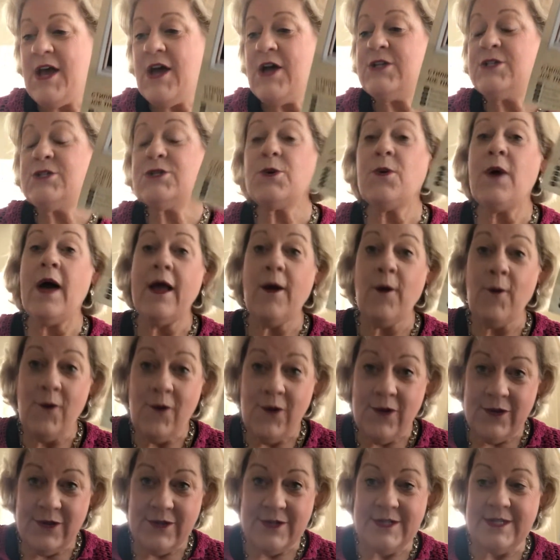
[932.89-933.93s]
So I
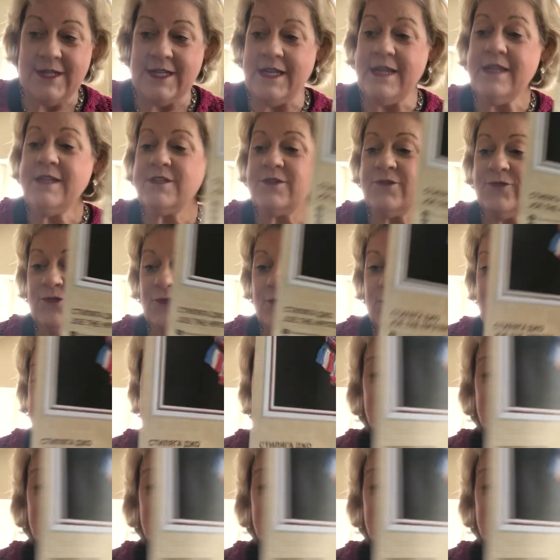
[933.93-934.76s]
ordered it for his